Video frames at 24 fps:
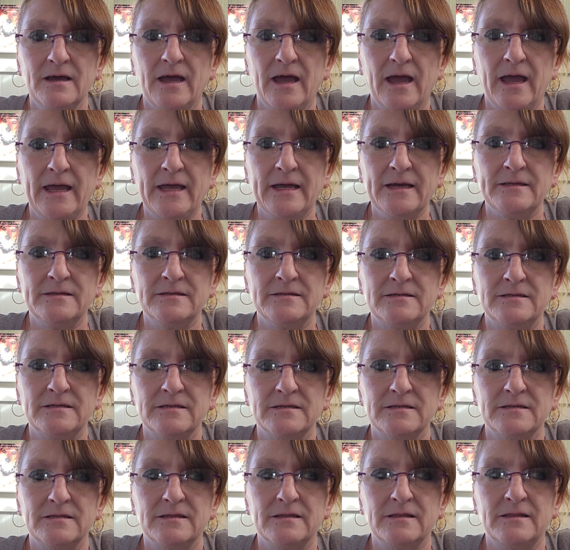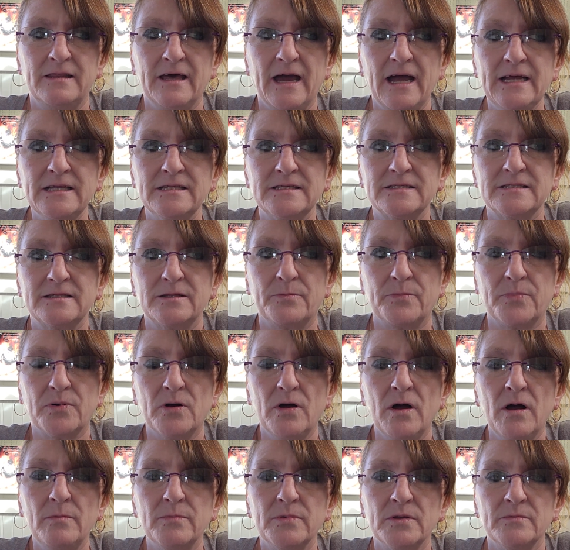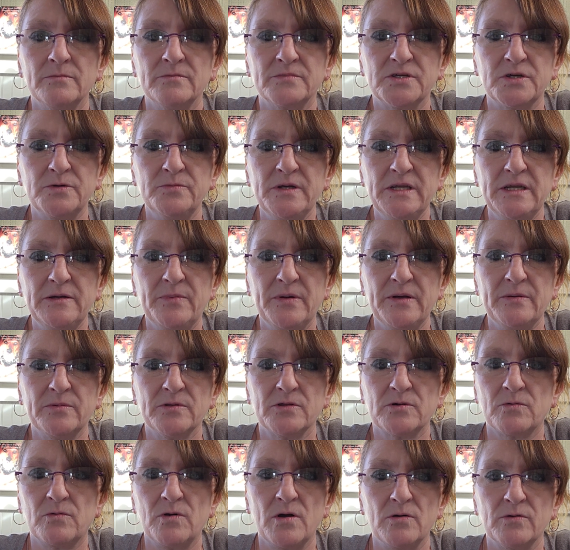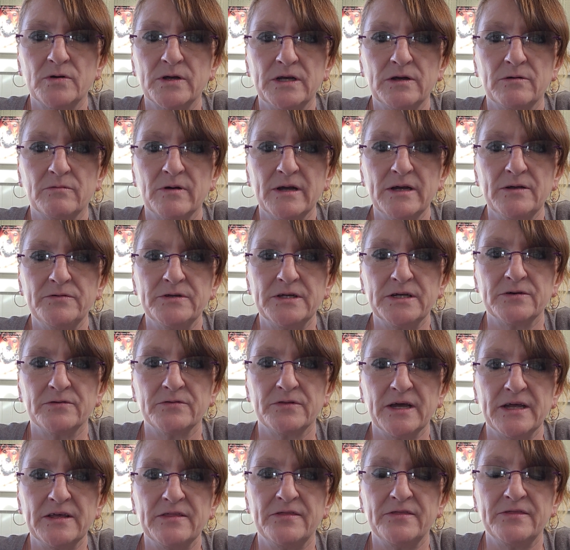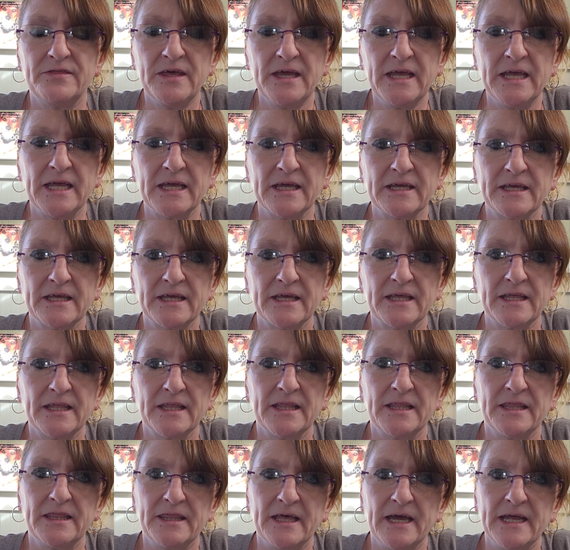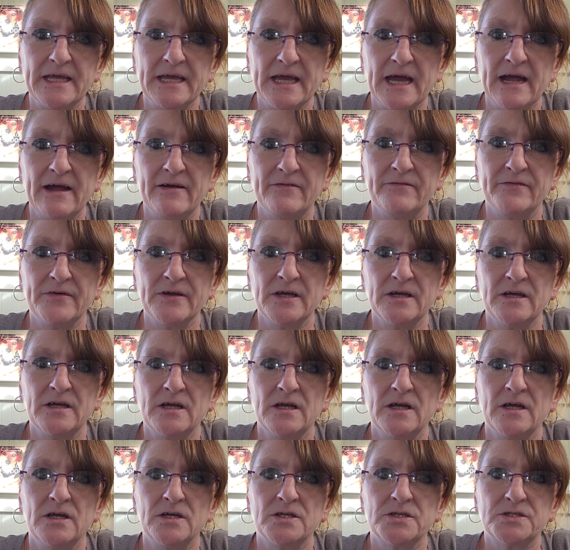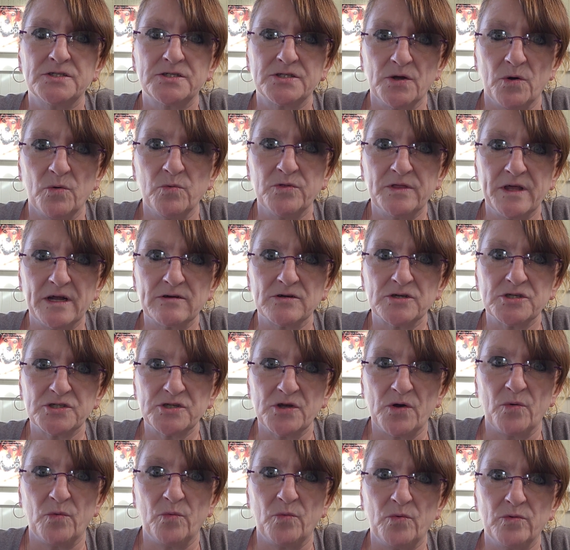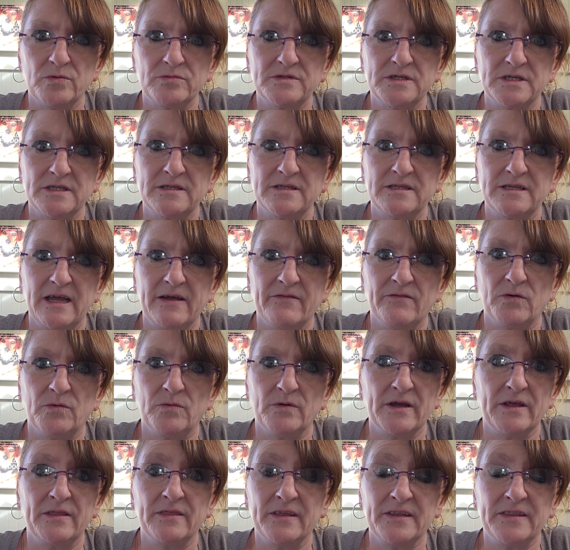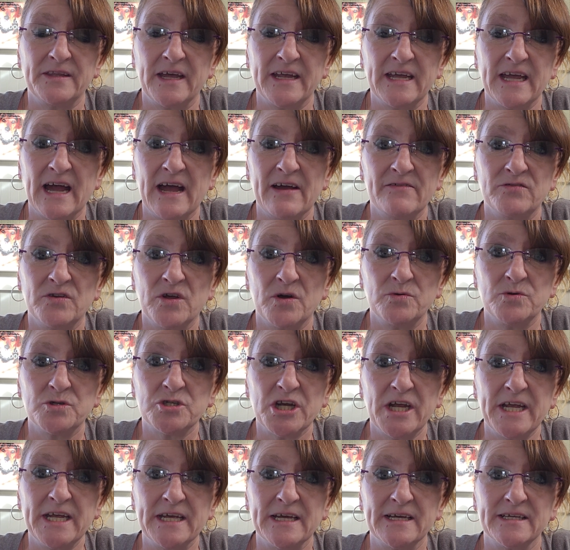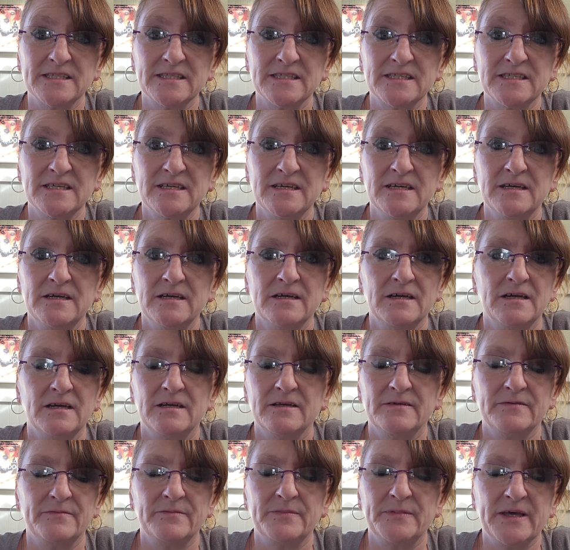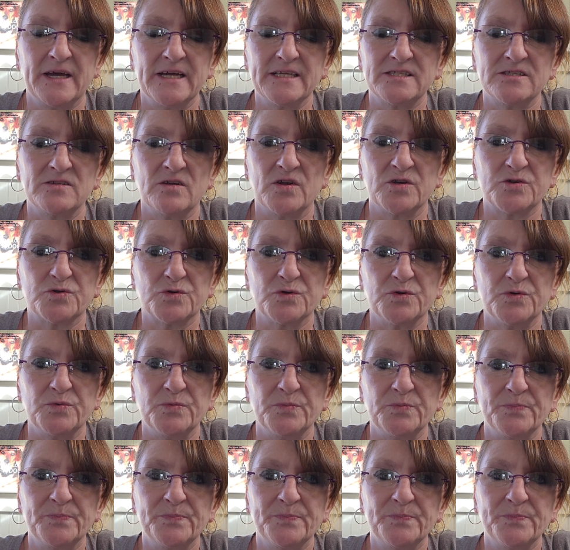And that's the problem. Too many people are walking around here. They think they have sold their soul to the devil and that they have no chance. That's not true.